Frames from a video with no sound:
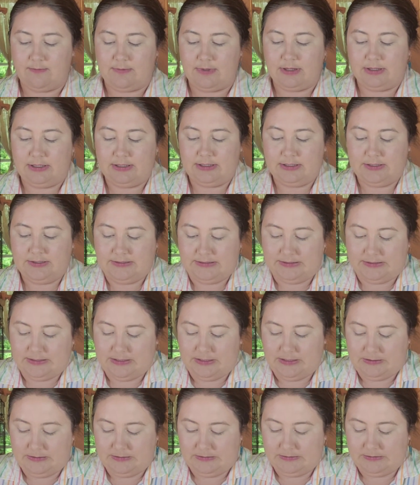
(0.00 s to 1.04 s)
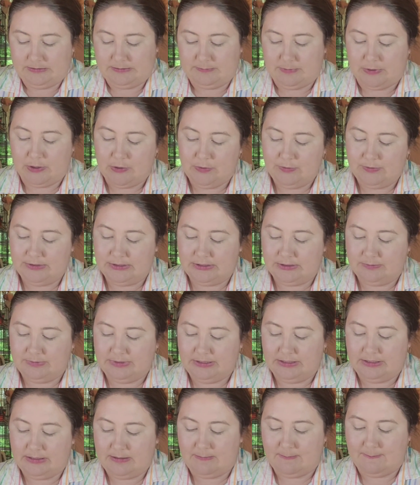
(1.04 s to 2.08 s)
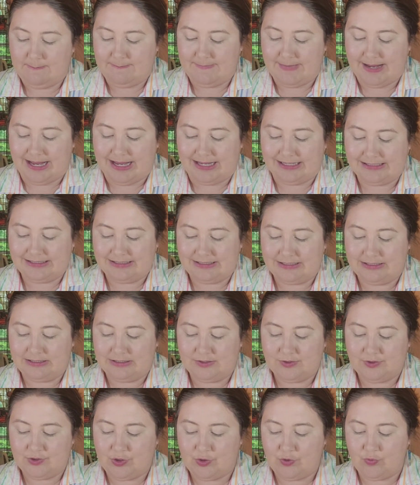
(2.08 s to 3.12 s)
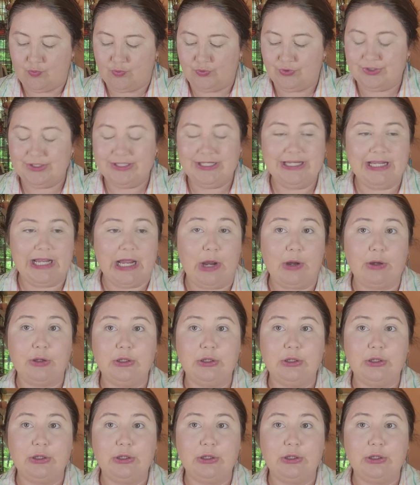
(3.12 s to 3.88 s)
This is supposed to be matte, so we'll see how it